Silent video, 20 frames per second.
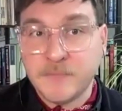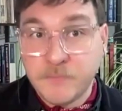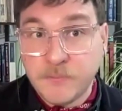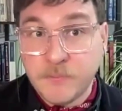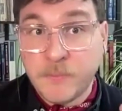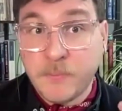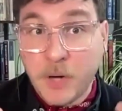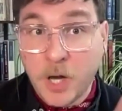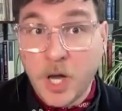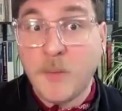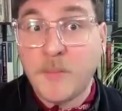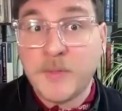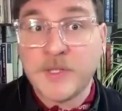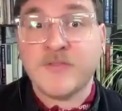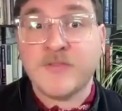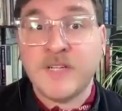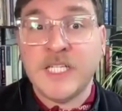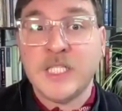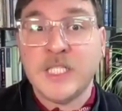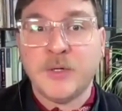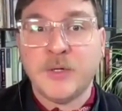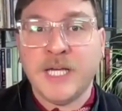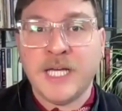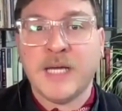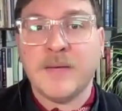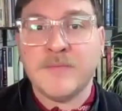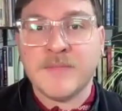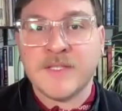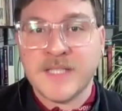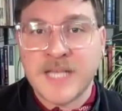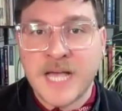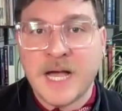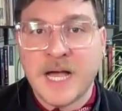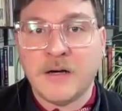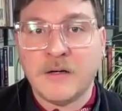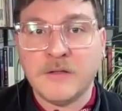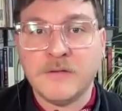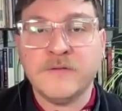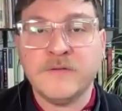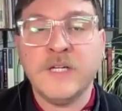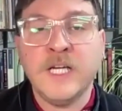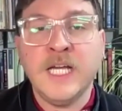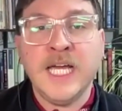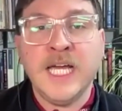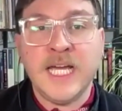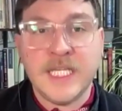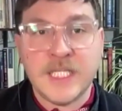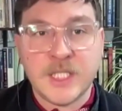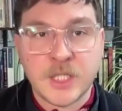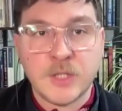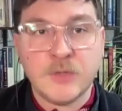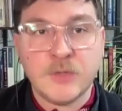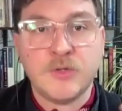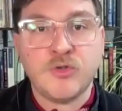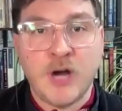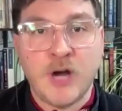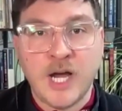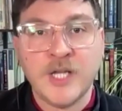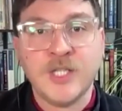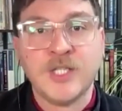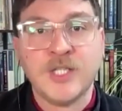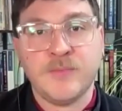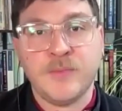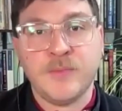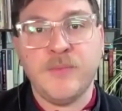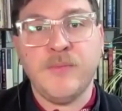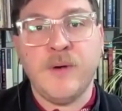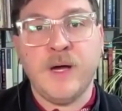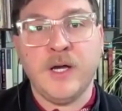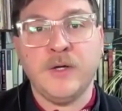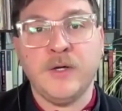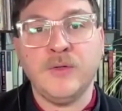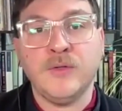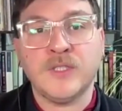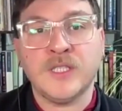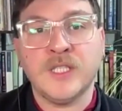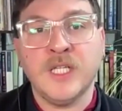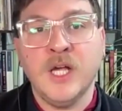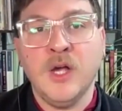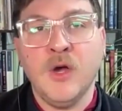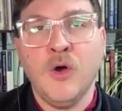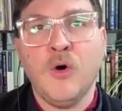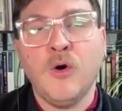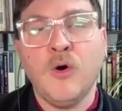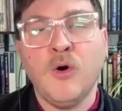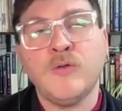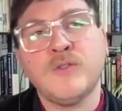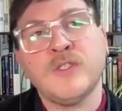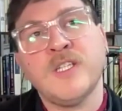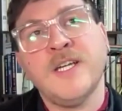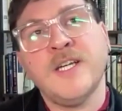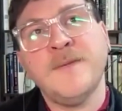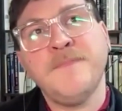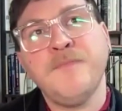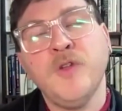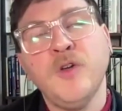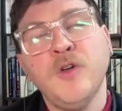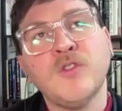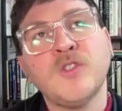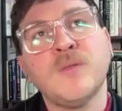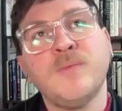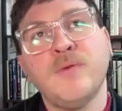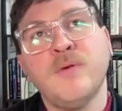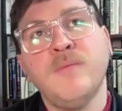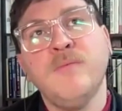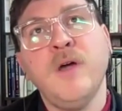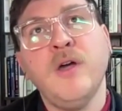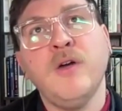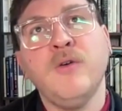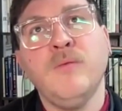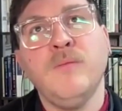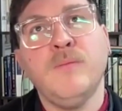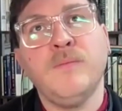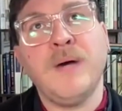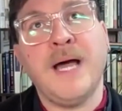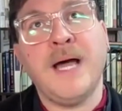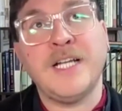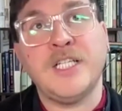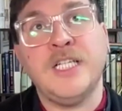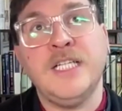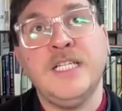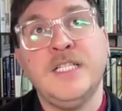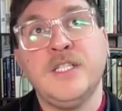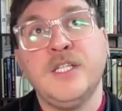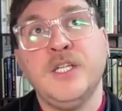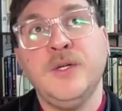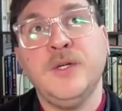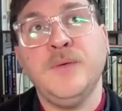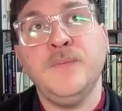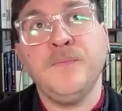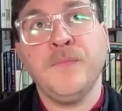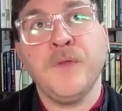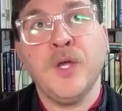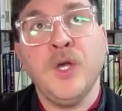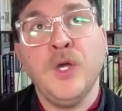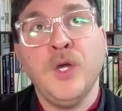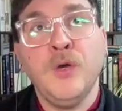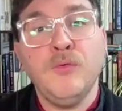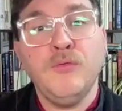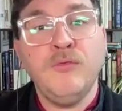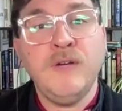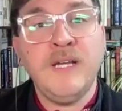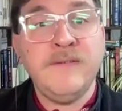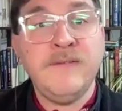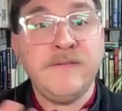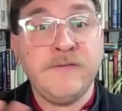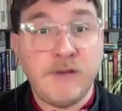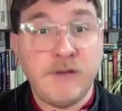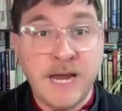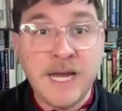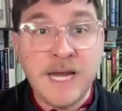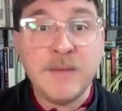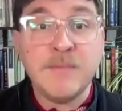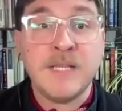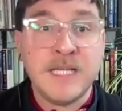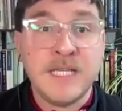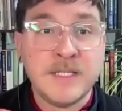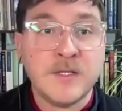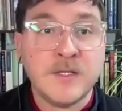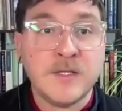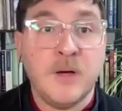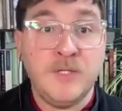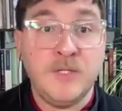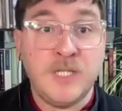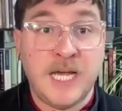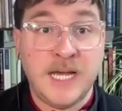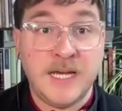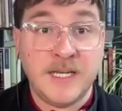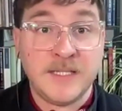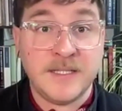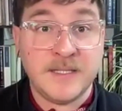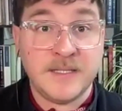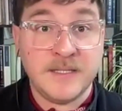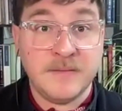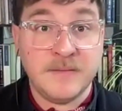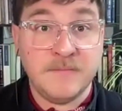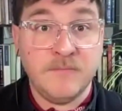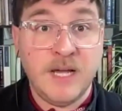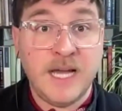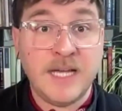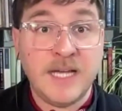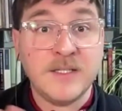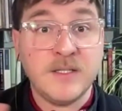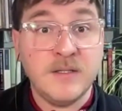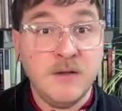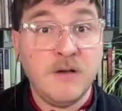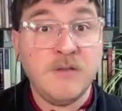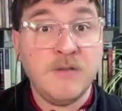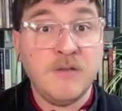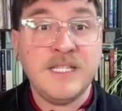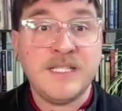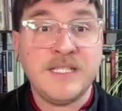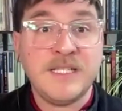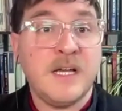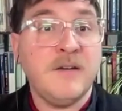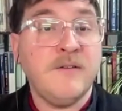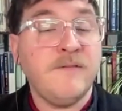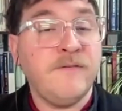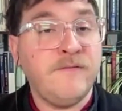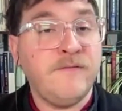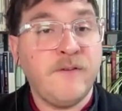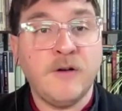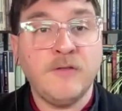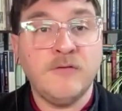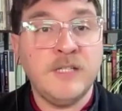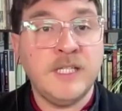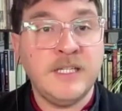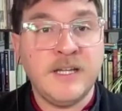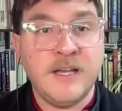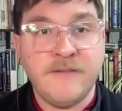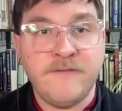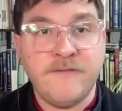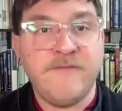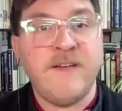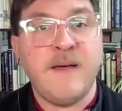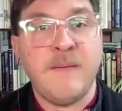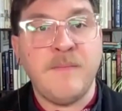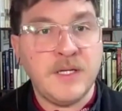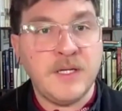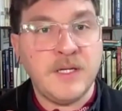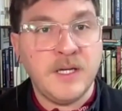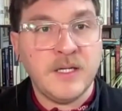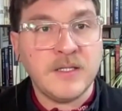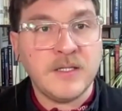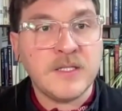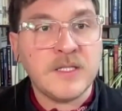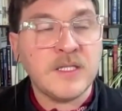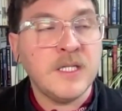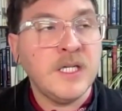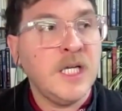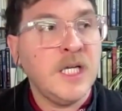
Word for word: is purposefully doing himself is to trying to promote or to not to promote, but actually to reframe these objects as not these kind of foreign, effeminate,